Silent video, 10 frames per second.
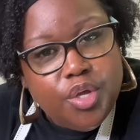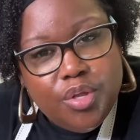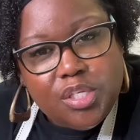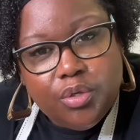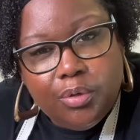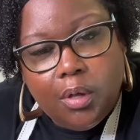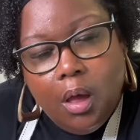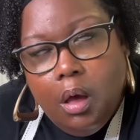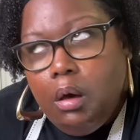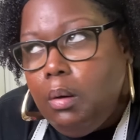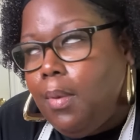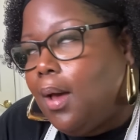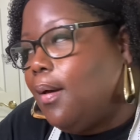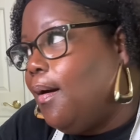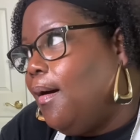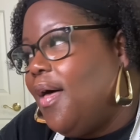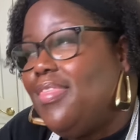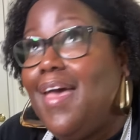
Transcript: You know this little, oh my God,